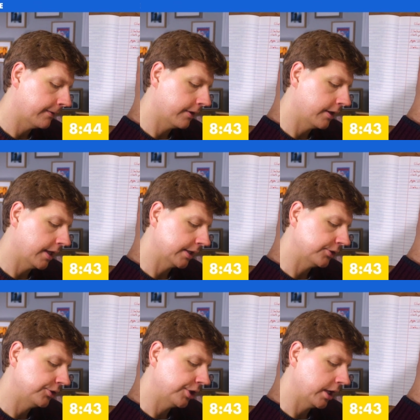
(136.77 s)
And
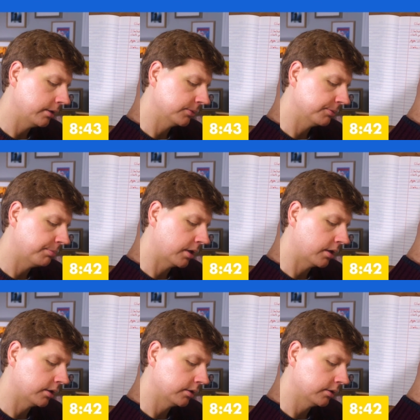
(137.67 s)
that's James
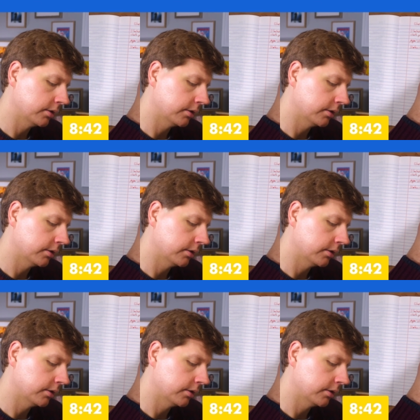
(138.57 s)
Bond.